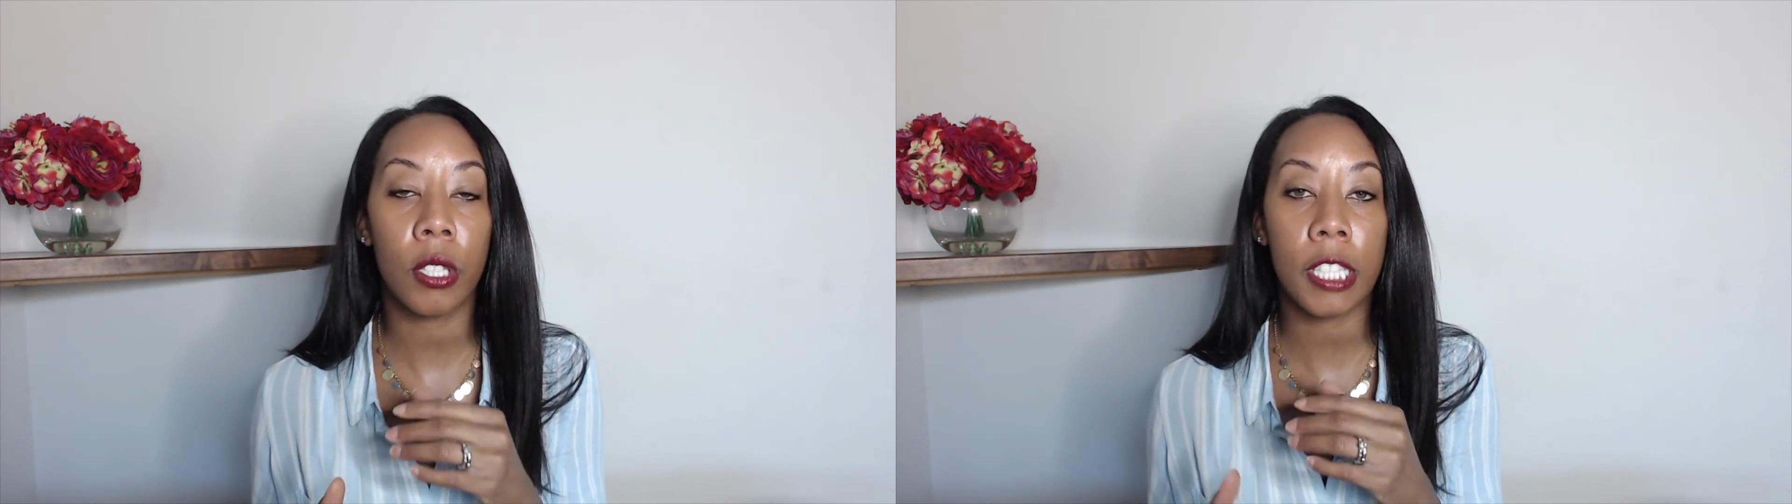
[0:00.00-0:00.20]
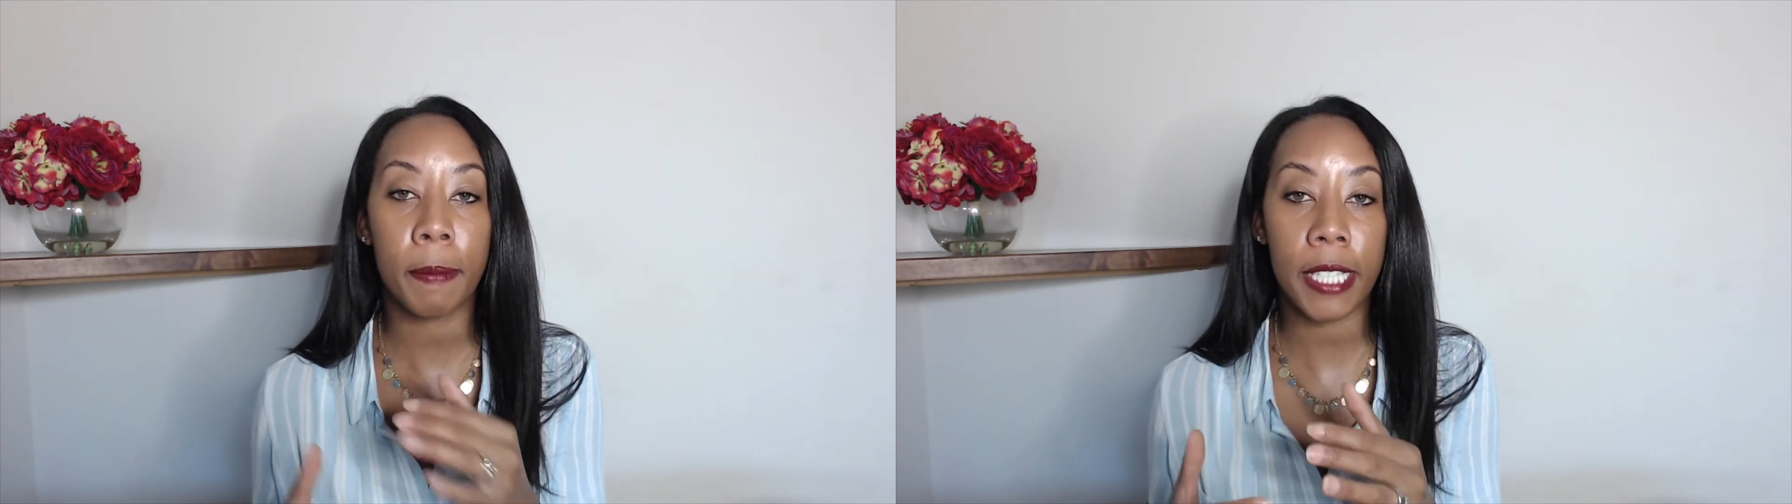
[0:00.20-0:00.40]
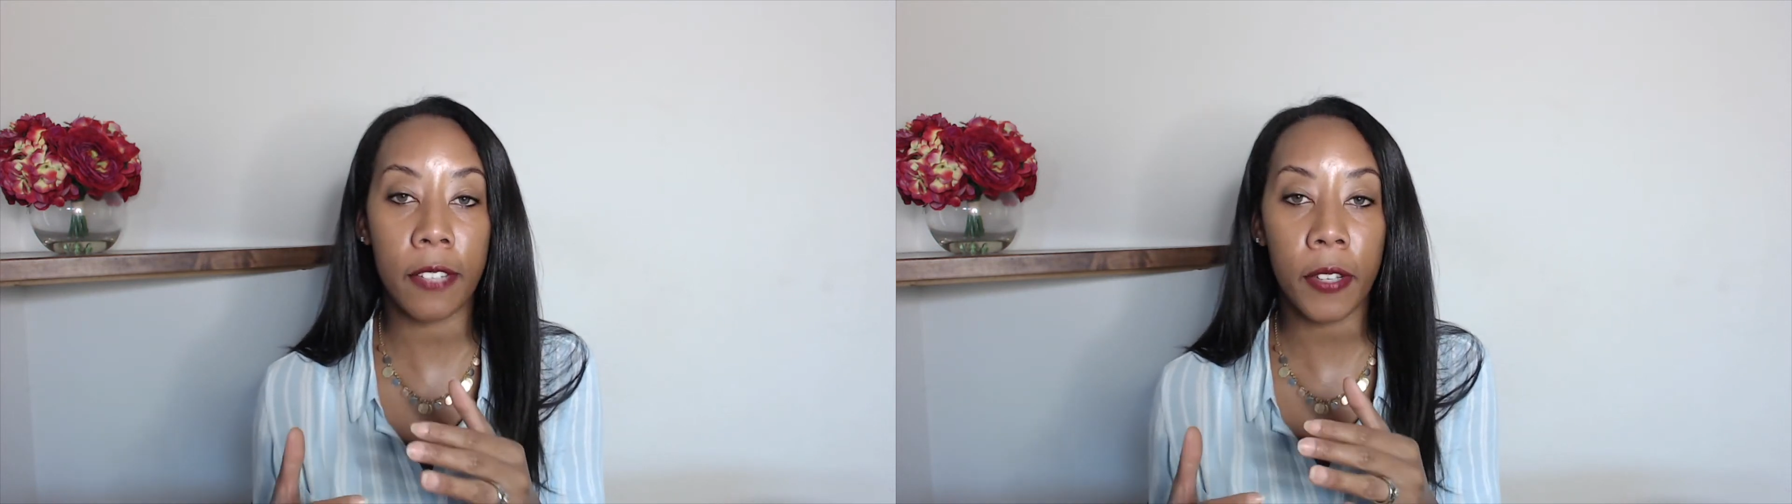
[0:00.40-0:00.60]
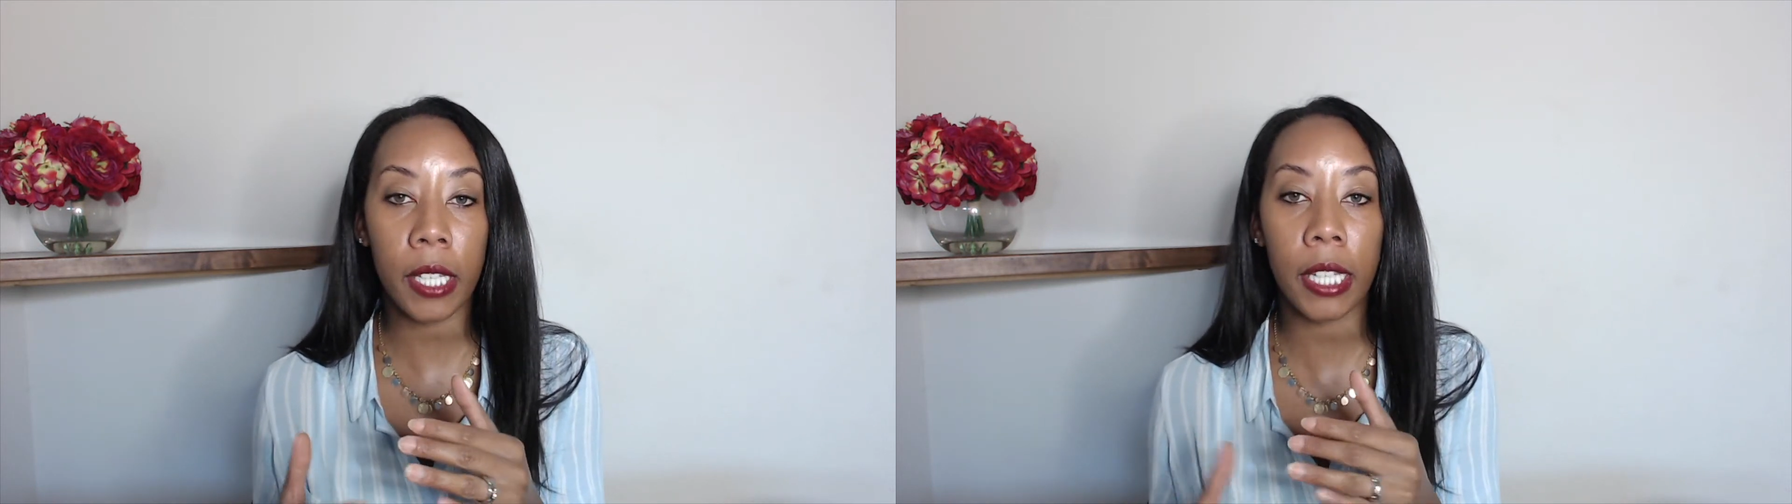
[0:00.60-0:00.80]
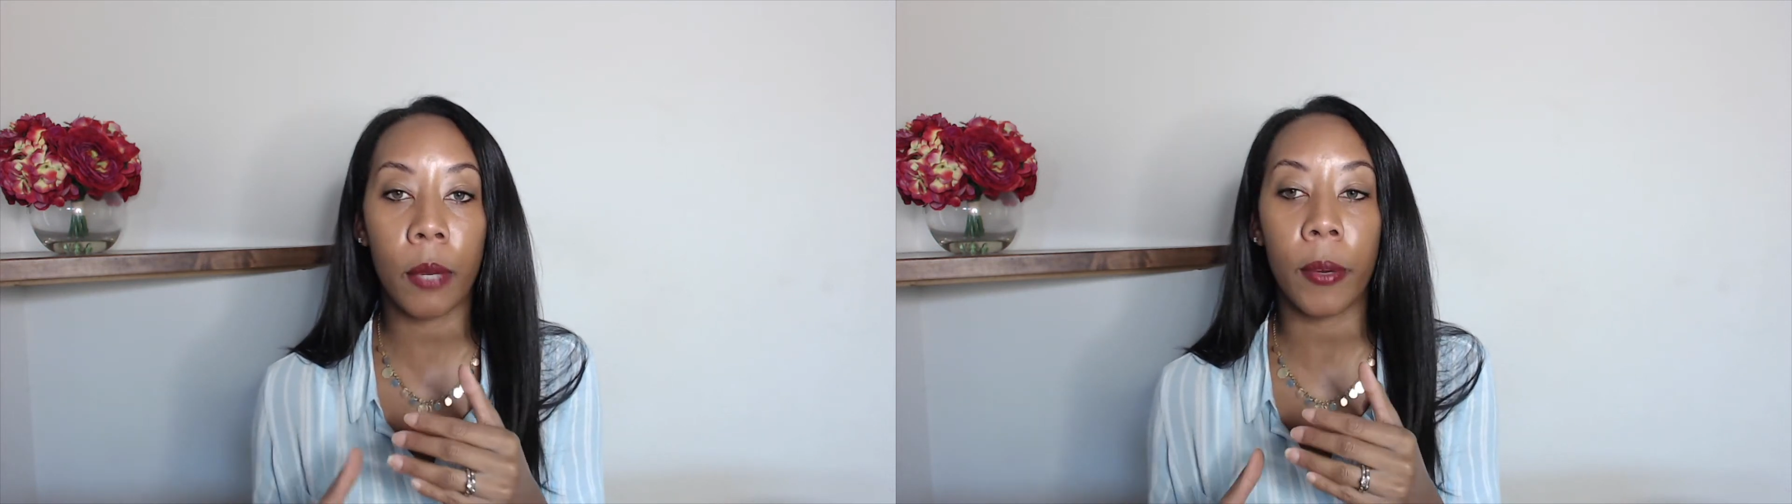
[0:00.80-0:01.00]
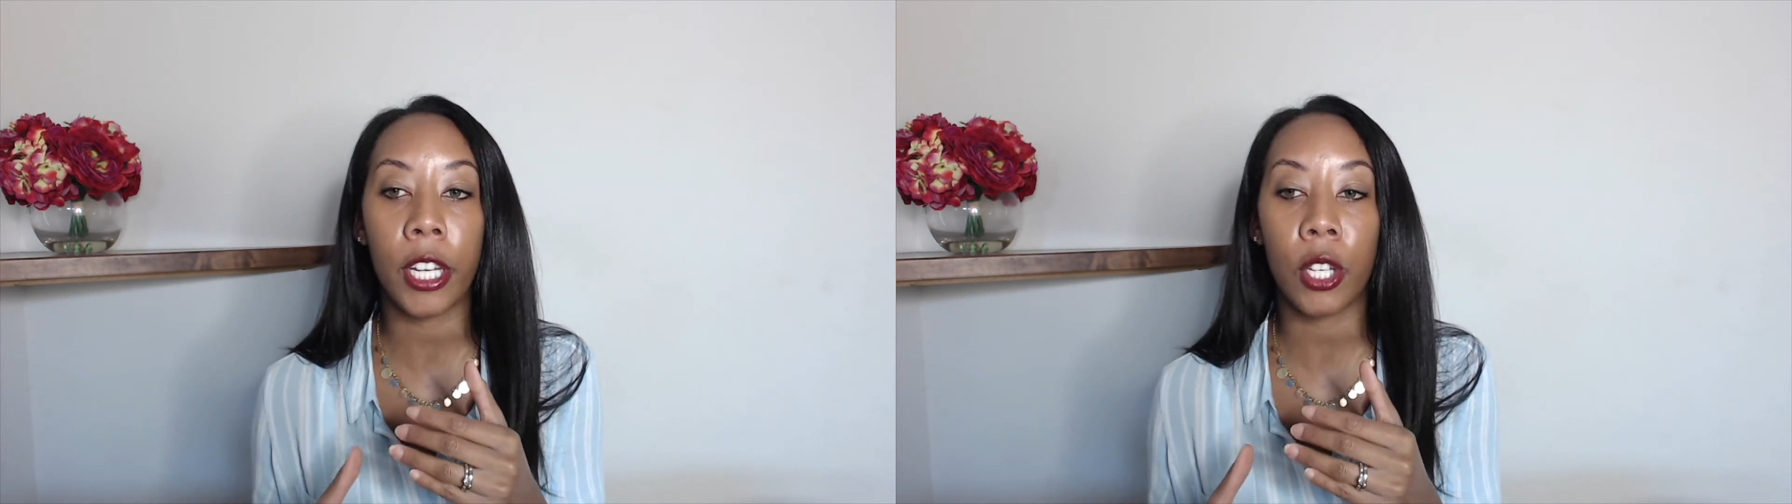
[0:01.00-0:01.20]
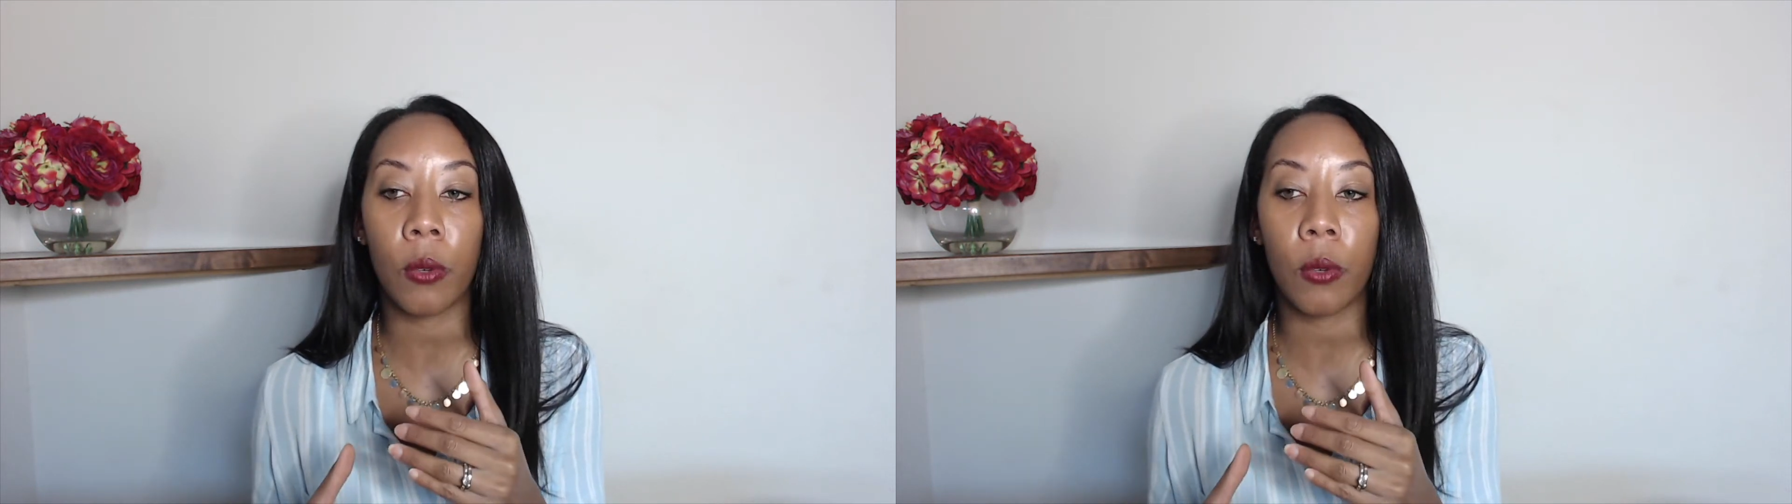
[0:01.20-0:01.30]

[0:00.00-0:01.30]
specifically when